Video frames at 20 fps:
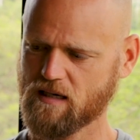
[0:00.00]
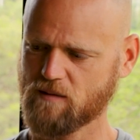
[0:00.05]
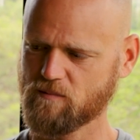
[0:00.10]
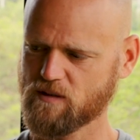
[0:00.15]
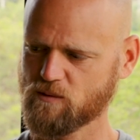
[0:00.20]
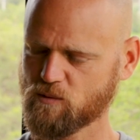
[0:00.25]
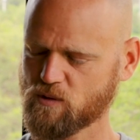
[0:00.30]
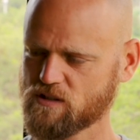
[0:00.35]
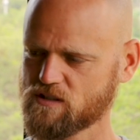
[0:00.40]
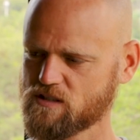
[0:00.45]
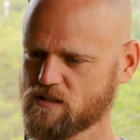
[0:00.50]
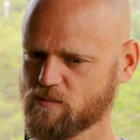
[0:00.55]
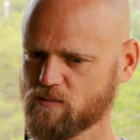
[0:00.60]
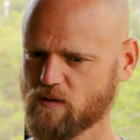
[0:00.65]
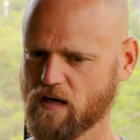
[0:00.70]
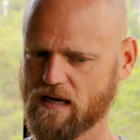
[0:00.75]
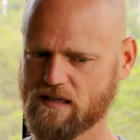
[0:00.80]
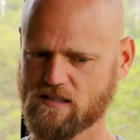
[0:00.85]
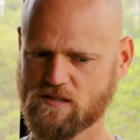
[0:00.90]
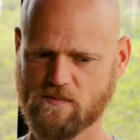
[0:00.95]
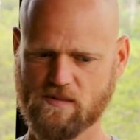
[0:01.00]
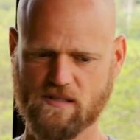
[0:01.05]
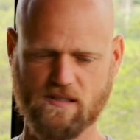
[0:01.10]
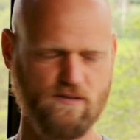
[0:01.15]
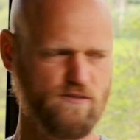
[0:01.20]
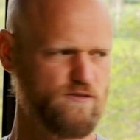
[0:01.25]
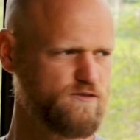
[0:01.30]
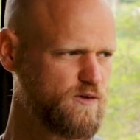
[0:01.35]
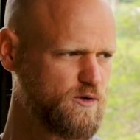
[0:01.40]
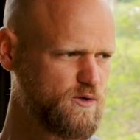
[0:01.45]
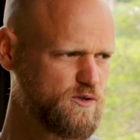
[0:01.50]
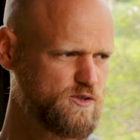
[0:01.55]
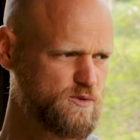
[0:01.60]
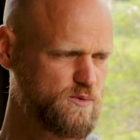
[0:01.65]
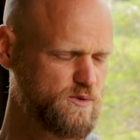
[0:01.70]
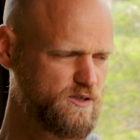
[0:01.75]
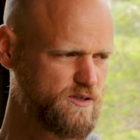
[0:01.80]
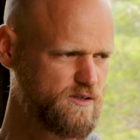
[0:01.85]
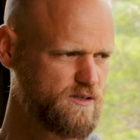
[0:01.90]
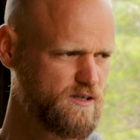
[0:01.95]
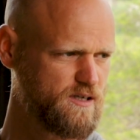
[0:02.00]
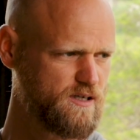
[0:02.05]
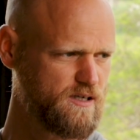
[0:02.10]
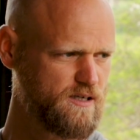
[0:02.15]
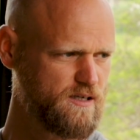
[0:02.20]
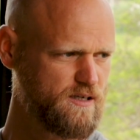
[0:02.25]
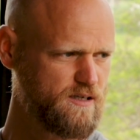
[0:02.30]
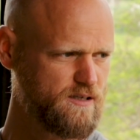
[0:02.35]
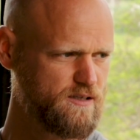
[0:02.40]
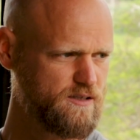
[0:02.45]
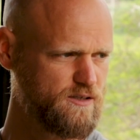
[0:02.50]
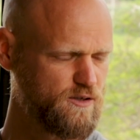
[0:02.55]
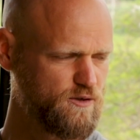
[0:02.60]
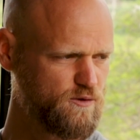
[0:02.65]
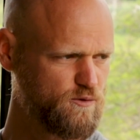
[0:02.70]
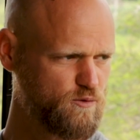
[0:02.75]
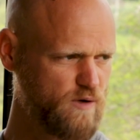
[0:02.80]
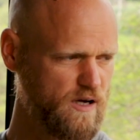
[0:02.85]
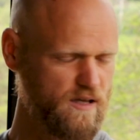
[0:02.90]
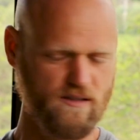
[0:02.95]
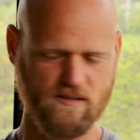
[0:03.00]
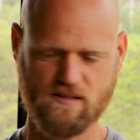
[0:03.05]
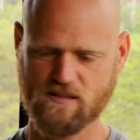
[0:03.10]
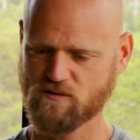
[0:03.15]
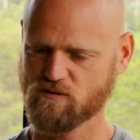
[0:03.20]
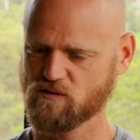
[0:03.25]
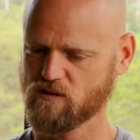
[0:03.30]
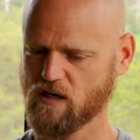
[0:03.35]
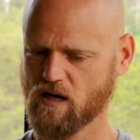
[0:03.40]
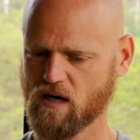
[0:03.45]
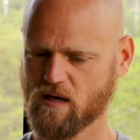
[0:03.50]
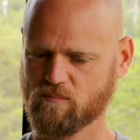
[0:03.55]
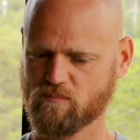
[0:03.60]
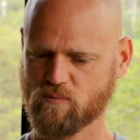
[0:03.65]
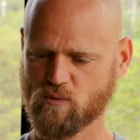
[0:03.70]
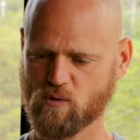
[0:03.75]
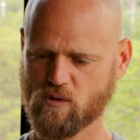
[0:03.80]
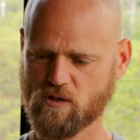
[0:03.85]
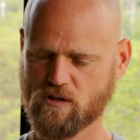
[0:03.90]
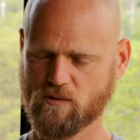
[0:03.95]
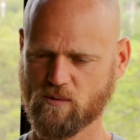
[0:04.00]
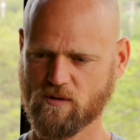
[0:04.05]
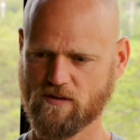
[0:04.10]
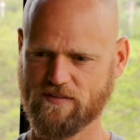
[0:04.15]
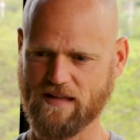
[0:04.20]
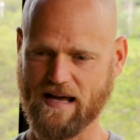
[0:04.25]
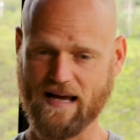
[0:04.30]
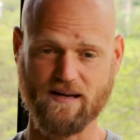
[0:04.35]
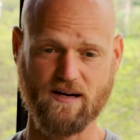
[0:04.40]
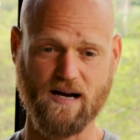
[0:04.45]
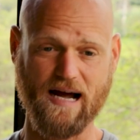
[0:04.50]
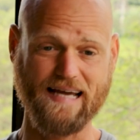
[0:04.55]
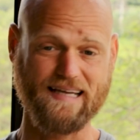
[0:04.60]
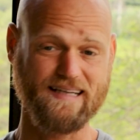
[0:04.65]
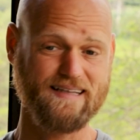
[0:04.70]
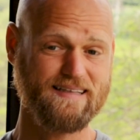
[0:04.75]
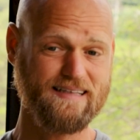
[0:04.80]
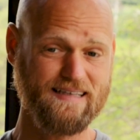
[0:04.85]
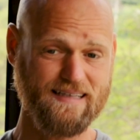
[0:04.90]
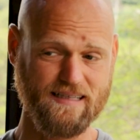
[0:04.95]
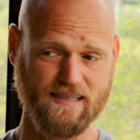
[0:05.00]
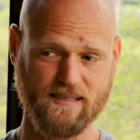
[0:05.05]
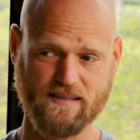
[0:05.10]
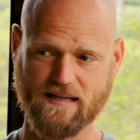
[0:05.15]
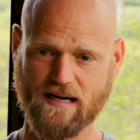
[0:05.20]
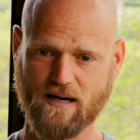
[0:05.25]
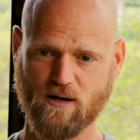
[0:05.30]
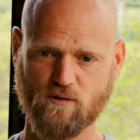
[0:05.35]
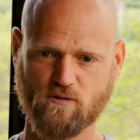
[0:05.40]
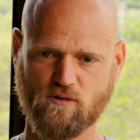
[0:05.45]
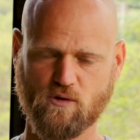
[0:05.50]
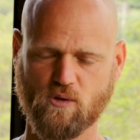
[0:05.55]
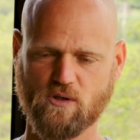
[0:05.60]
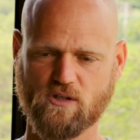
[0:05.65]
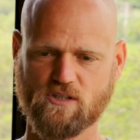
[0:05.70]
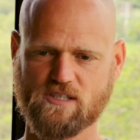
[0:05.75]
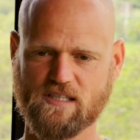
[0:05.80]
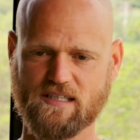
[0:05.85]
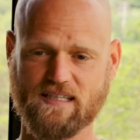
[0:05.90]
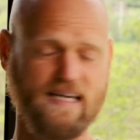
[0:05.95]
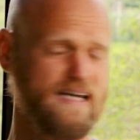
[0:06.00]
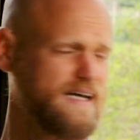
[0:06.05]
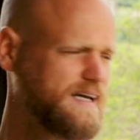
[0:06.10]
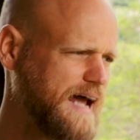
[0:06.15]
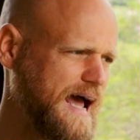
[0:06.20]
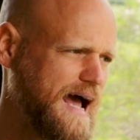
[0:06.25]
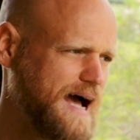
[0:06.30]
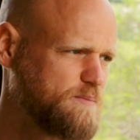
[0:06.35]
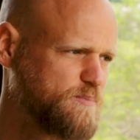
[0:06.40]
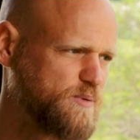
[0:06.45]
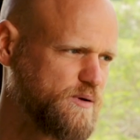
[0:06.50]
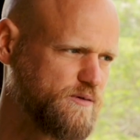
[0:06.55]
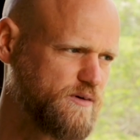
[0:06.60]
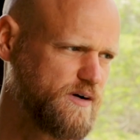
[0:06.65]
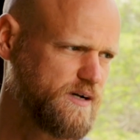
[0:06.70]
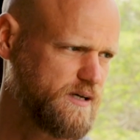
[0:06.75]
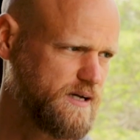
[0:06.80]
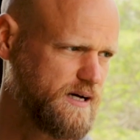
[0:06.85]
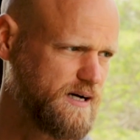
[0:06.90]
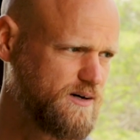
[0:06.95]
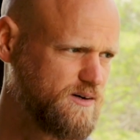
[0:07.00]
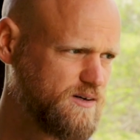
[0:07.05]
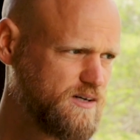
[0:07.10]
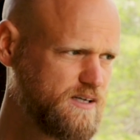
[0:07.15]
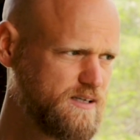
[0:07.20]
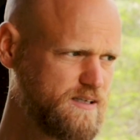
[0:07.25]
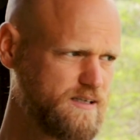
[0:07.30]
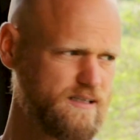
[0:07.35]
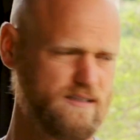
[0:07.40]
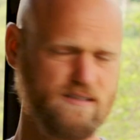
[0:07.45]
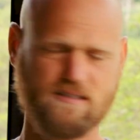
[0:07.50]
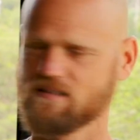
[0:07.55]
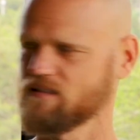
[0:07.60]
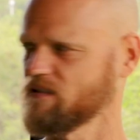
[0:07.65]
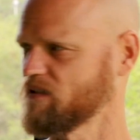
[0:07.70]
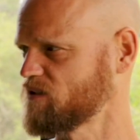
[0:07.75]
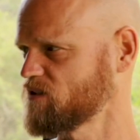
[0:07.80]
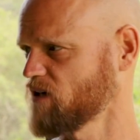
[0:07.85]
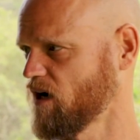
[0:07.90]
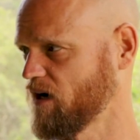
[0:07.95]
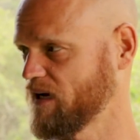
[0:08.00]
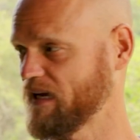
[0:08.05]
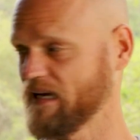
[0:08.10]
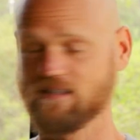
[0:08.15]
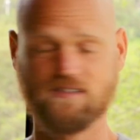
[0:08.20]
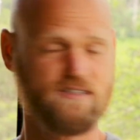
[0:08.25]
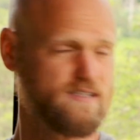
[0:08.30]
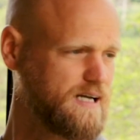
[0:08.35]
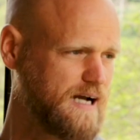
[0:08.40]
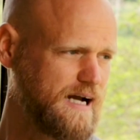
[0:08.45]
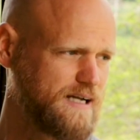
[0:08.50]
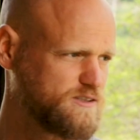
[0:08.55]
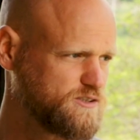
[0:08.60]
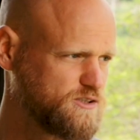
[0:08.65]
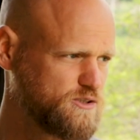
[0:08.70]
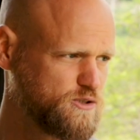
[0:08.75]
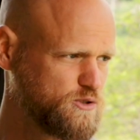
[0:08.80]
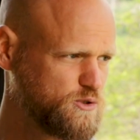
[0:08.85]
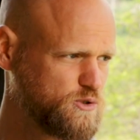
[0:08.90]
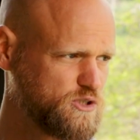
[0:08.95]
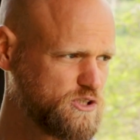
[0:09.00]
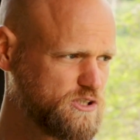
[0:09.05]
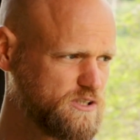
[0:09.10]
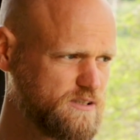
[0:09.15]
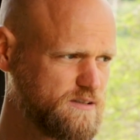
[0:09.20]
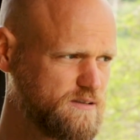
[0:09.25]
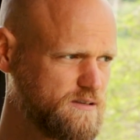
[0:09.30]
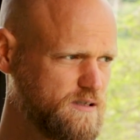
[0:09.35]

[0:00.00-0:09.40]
it wouldn't surprise me if folks were, relatively on board with that idea. Now, of course, it can't happen right now. It's against the Constitution.